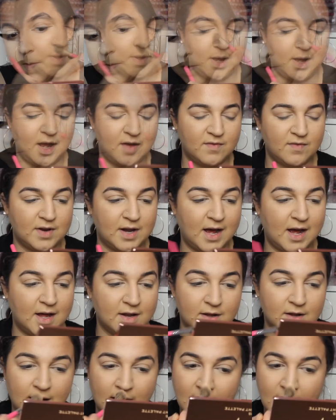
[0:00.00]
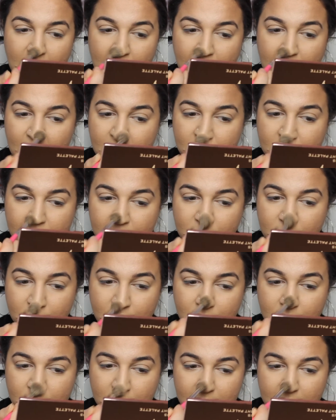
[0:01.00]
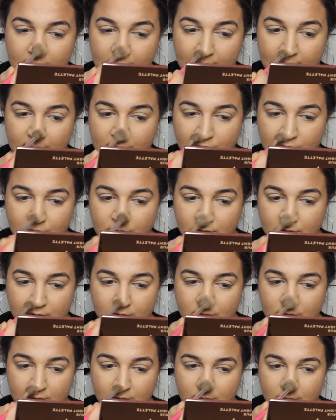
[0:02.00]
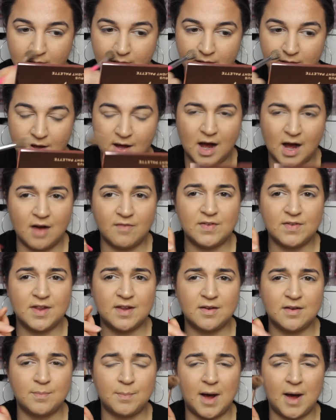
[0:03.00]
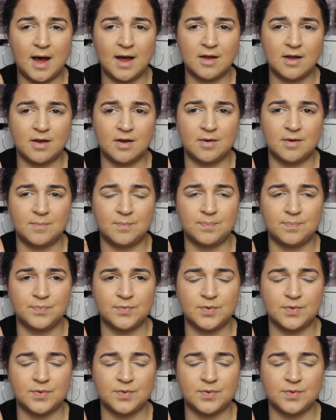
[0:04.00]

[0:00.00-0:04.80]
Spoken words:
I haven't had a highlighter this good in ages. Other than my